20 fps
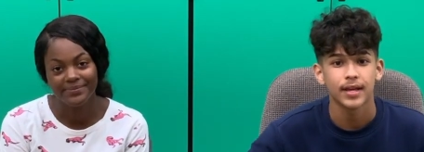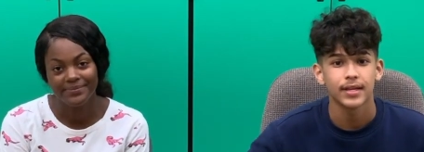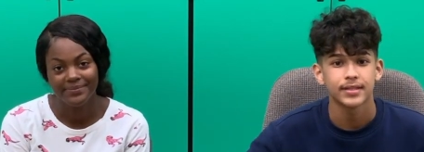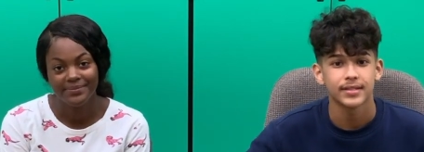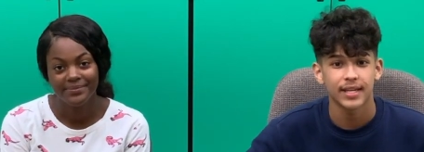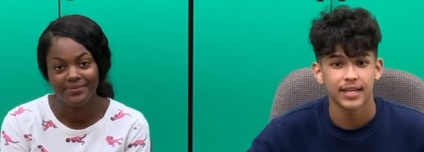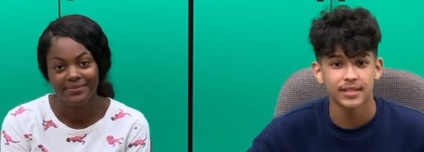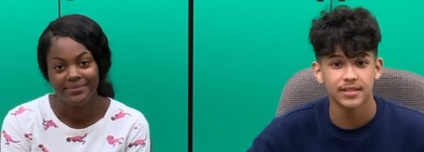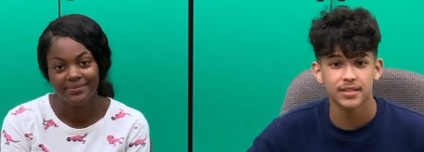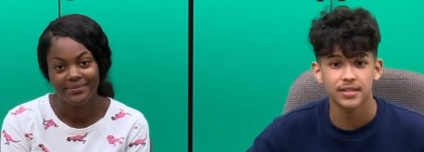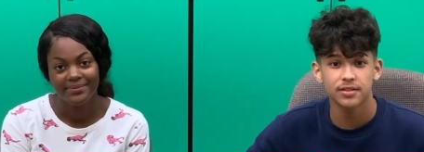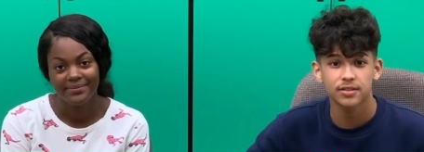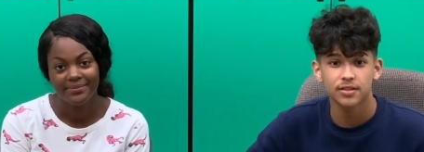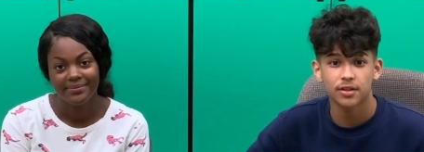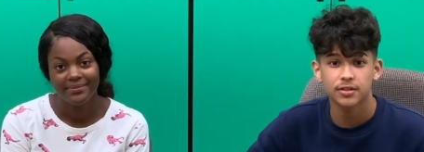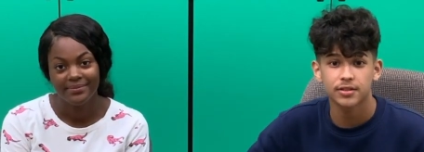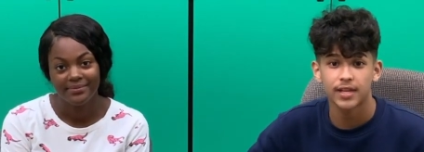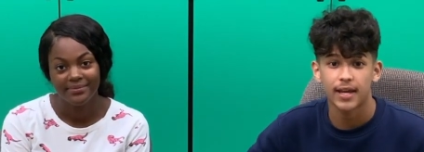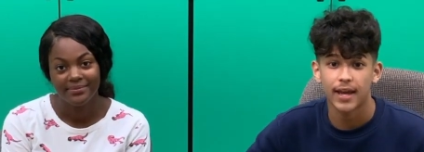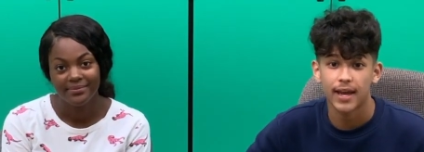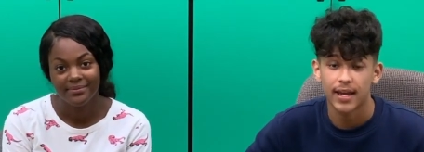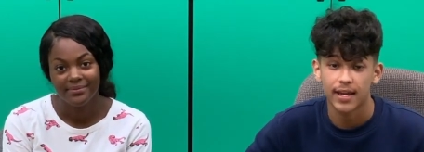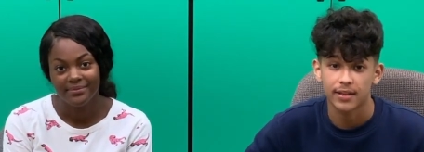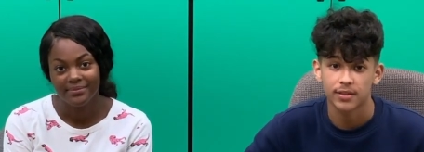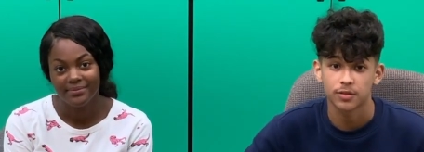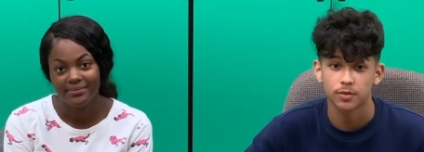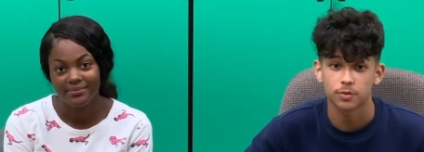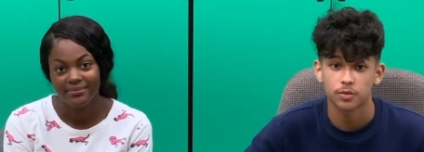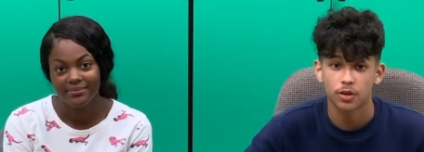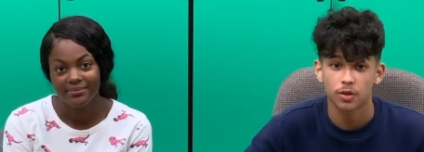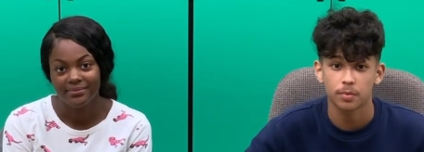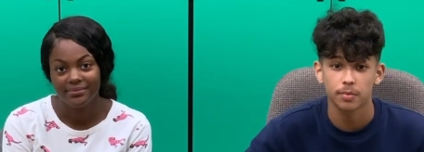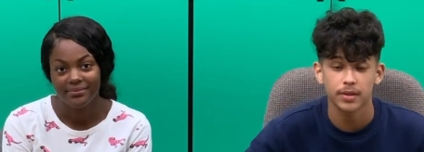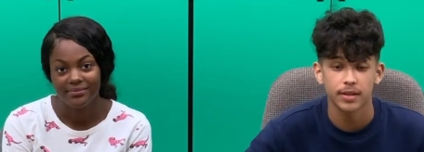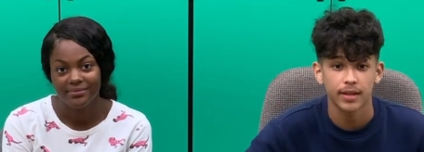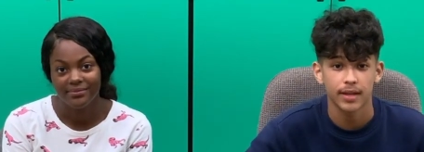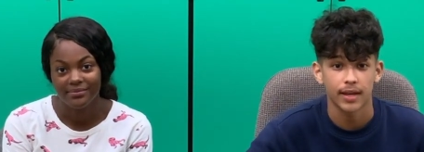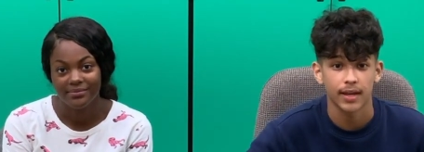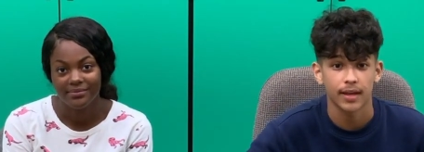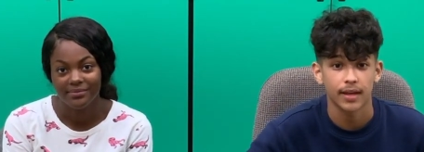Speaker 1: Testing starts at 8, so don't be
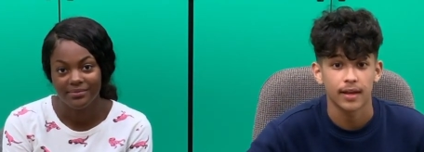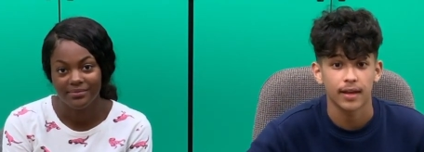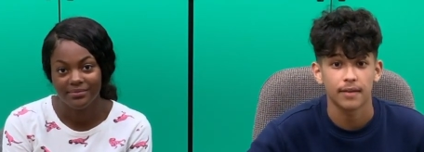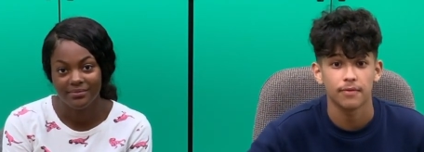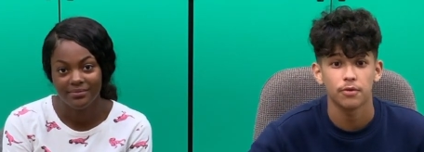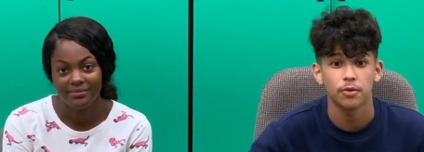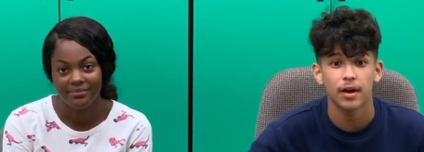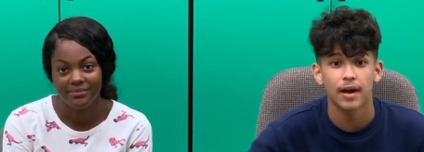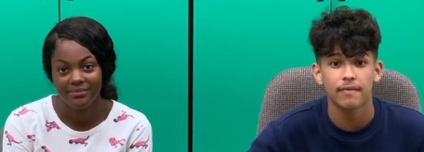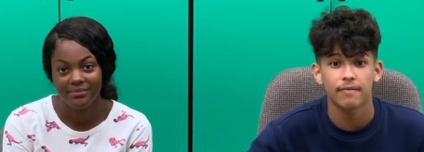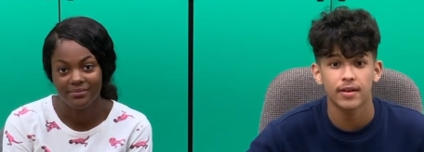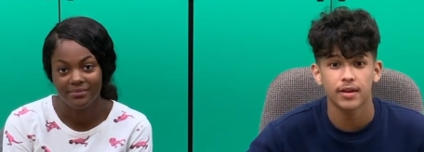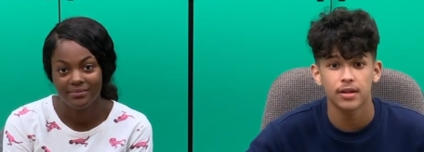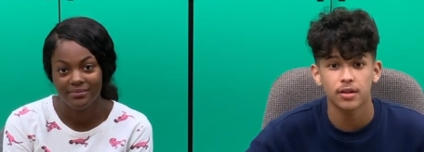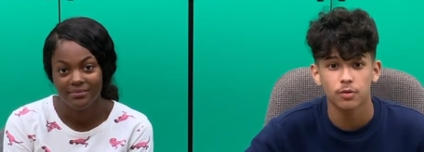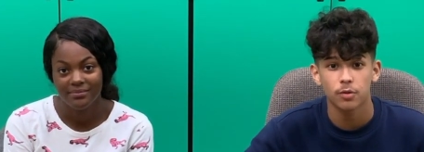late. If you have any